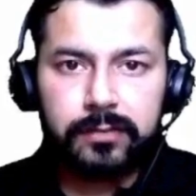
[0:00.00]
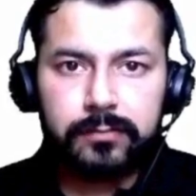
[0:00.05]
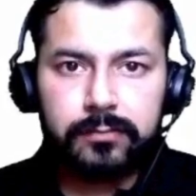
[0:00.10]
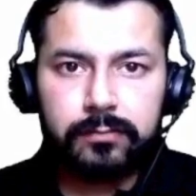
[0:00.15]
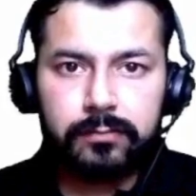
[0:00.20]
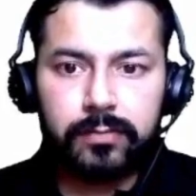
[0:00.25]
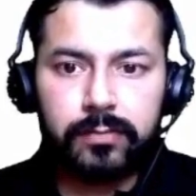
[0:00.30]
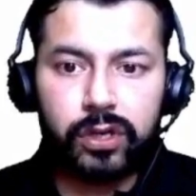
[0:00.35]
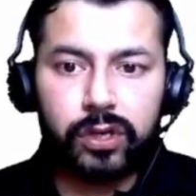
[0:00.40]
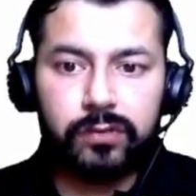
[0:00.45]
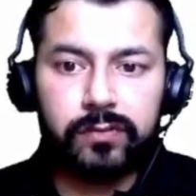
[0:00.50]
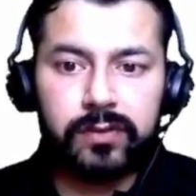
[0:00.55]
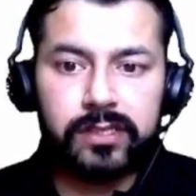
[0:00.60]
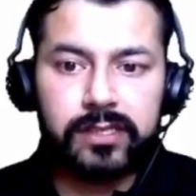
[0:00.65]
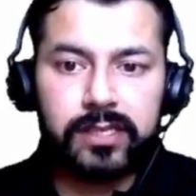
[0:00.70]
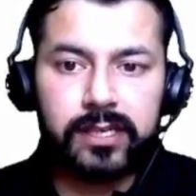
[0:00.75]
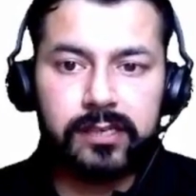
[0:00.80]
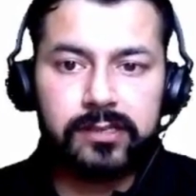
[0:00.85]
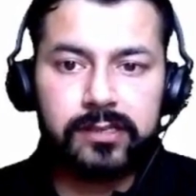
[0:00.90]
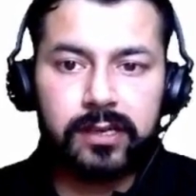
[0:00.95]
but you will
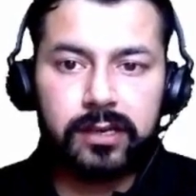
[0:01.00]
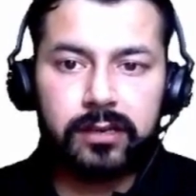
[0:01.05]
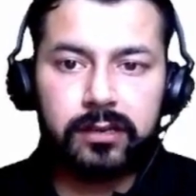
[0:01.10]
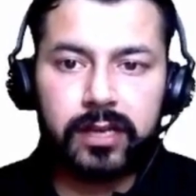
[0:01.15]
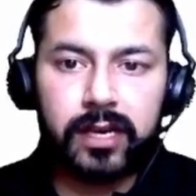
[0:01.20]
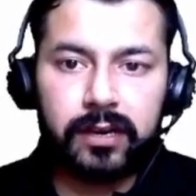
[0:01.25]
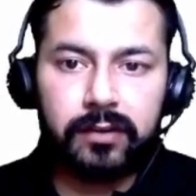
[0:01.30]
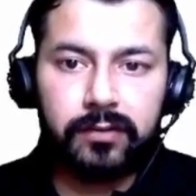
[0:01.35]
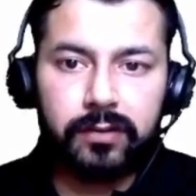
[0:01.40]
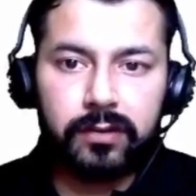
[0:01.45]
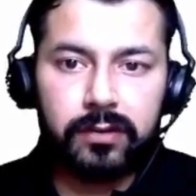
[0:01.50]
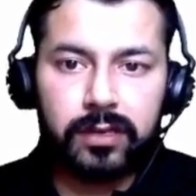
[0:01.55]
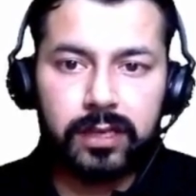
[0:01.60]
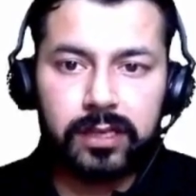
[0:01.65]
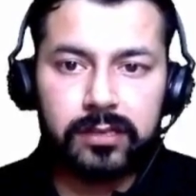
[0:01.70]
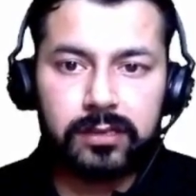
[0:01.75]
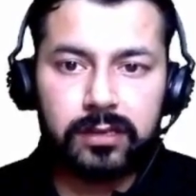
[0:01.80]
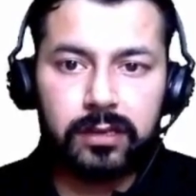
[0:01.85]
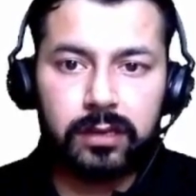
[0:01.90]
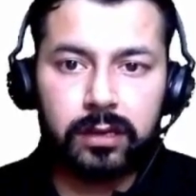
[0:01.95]
say, sir, that this
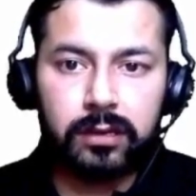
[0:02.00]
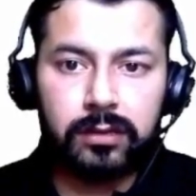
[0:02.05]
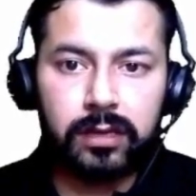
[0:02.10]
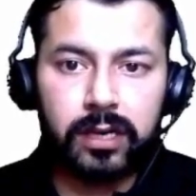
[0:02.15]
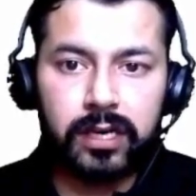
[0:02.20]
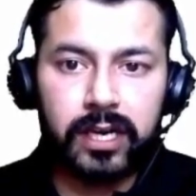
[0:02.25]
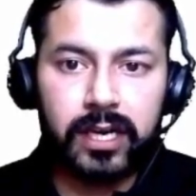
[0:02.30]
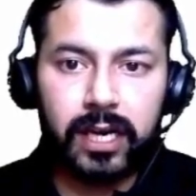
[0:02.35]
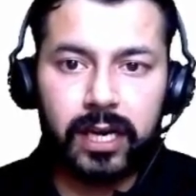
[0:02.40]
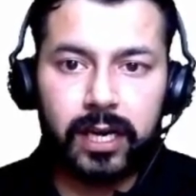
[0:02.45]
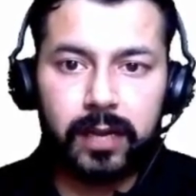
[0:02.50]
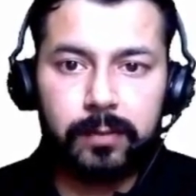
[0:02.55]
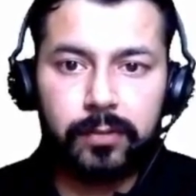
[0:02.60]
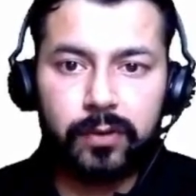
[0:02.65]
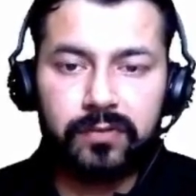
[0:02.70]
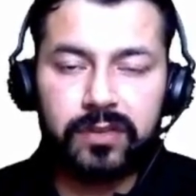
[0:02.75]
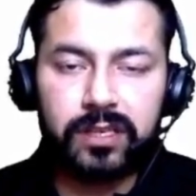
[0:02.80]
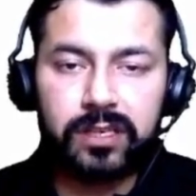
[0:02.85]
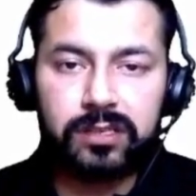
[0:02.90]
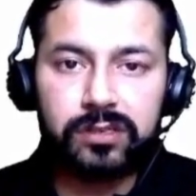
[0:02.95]
the data type
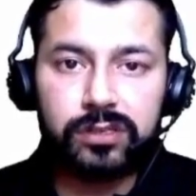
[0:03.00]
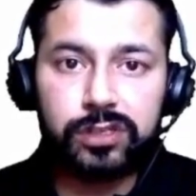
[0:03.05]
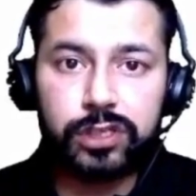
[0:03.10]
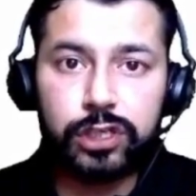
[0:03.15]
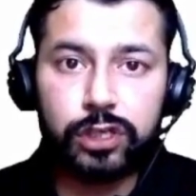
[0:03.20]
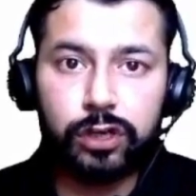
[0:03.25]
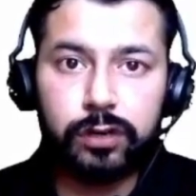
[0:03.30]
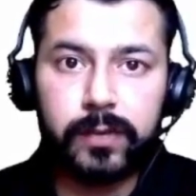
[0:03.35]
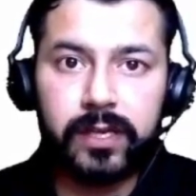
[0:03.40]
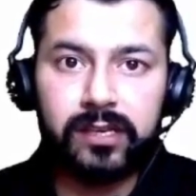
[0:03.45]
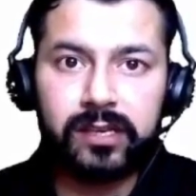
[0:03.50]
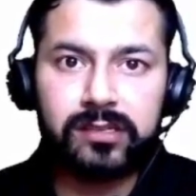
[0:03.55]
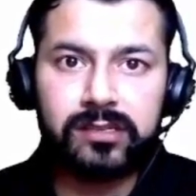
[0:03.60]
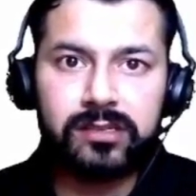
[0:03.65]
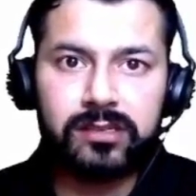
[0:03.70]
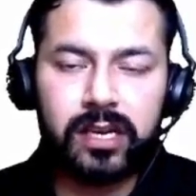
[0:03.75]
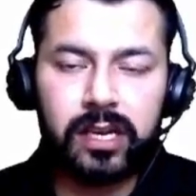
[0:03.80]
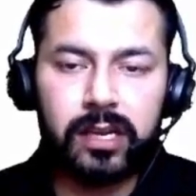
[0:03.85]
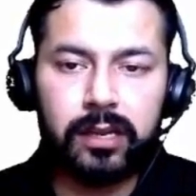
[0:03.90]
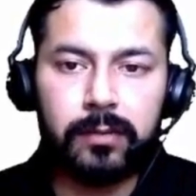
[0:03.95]
of this should be a
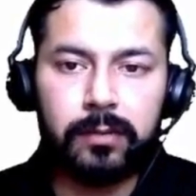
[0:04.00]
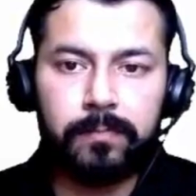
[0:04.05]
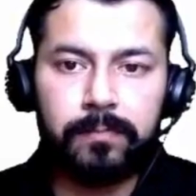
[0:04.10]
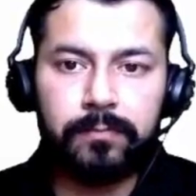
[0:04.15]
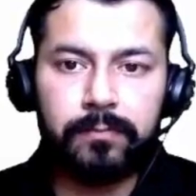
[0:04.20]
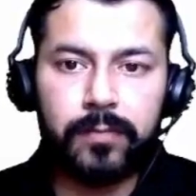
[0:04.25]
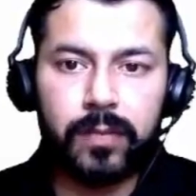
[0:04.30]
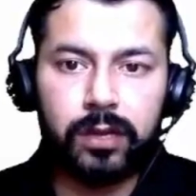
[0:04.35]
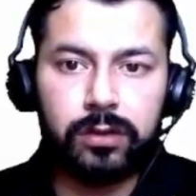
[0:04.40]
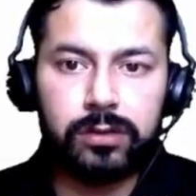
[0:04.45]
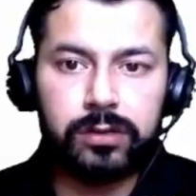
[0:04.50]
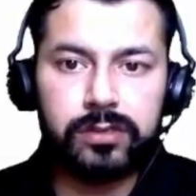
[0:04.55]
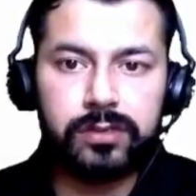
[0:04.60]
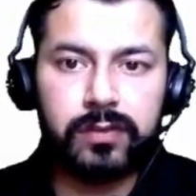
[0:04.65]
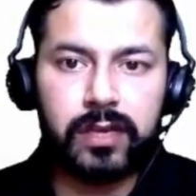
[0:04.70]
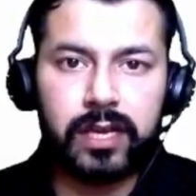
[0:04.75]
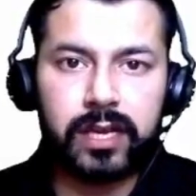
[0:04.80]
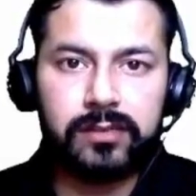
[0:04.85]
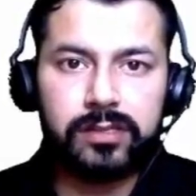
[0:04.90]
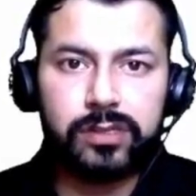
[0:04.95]
string because we
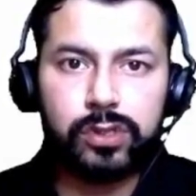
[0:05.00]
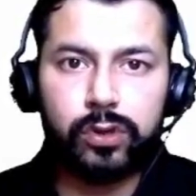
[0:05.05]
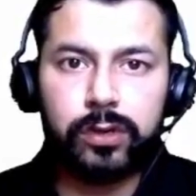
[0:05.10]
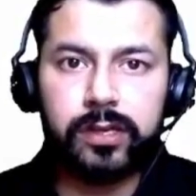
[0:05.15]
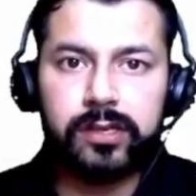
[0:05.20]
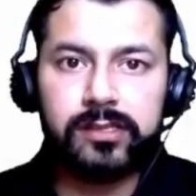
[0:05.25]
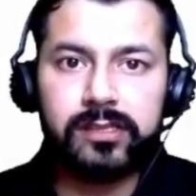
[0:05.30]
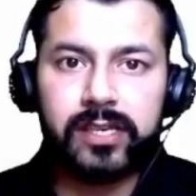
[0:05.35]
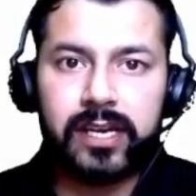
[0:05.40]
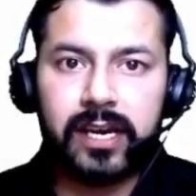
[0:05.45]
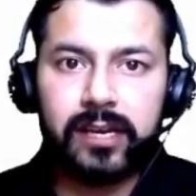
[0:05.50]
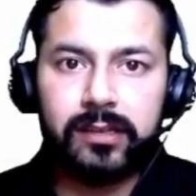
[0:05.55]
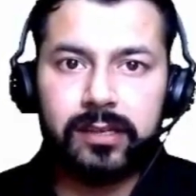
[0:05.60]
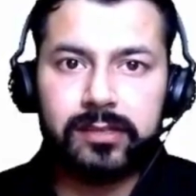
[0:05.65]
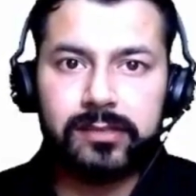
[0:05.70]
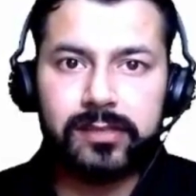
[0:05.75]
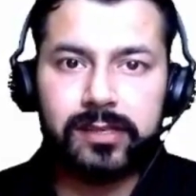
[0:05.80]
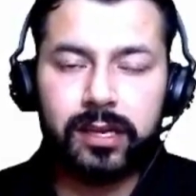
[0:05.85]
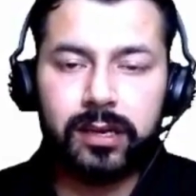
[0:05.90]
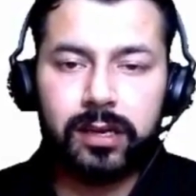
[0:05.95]
have stored inside the
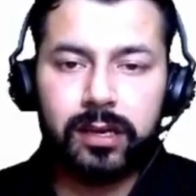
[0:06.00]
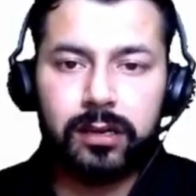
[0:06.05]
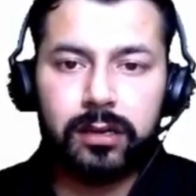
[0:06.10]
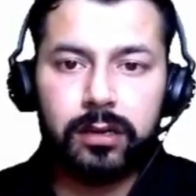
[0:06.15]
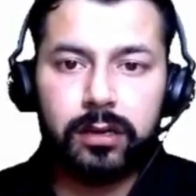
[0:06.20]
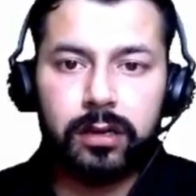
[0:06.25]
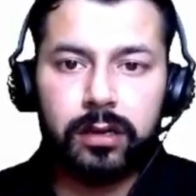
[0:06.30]
single